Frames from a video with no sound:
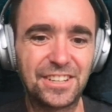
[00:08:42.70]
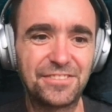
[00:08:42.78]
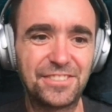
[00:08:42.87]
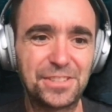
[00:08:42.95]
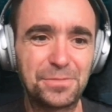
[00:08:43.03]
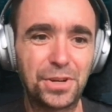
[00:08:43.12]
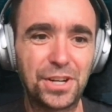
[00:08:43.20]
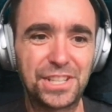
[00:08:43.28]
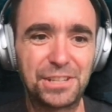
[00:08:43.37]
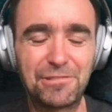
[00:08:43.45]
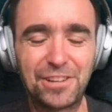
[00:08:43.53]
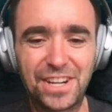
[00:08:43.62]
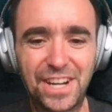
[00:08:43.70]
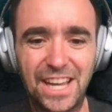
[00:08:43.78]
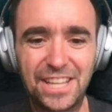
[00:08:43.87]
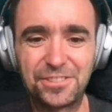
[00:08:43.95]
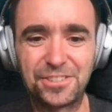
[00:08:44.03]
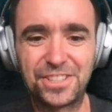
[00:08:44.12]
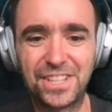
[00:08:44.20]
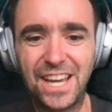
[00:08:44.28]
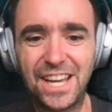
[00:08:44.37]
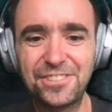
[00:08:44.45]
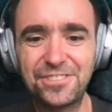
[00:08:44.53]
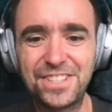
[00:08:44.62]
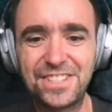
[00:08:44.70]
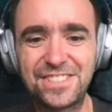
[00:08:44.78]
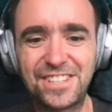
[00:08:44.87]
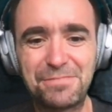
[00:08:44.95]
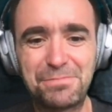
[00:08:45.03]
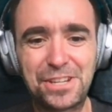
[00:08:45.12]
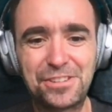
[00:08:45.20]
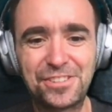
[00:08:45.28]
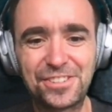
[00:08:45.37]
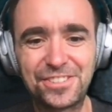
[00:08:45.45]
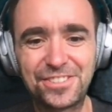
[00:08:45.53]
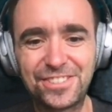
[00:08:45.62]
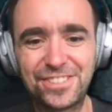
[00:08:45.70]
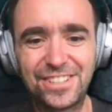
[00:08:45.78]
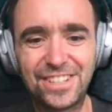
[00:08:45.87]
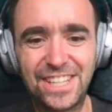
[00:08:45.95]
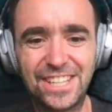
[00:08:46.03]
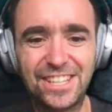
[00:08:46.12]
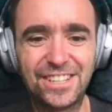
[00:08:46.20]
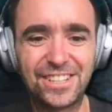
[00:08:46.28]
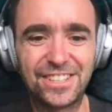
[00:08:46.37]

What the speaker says: with a particular header. The header is typically